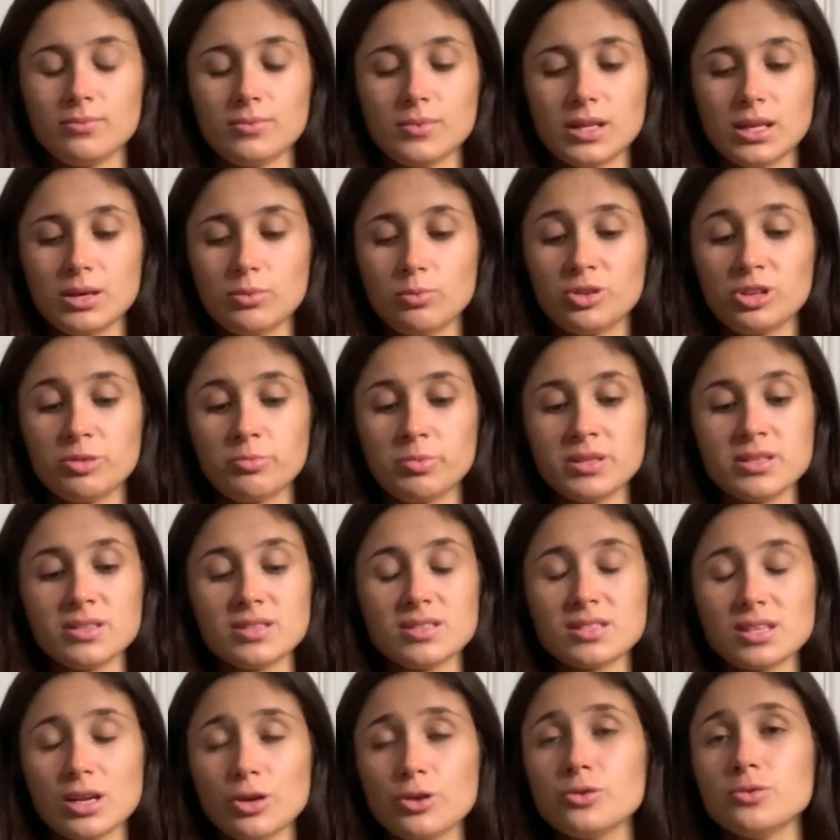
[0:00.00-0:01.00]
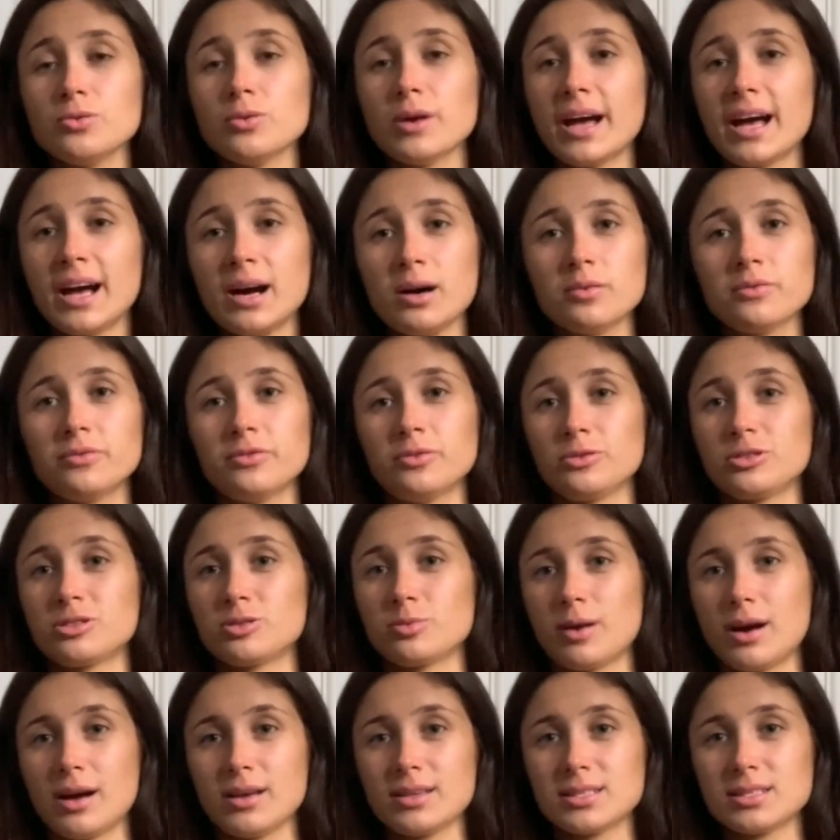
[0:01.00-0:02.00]
it would have been so helpful
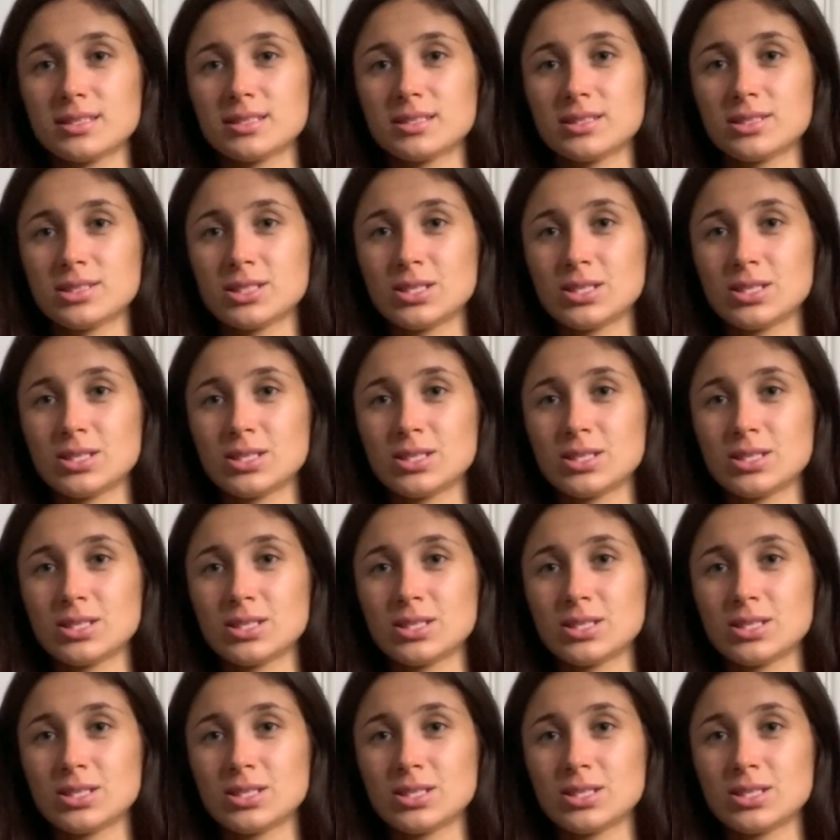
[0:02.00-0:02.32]
to us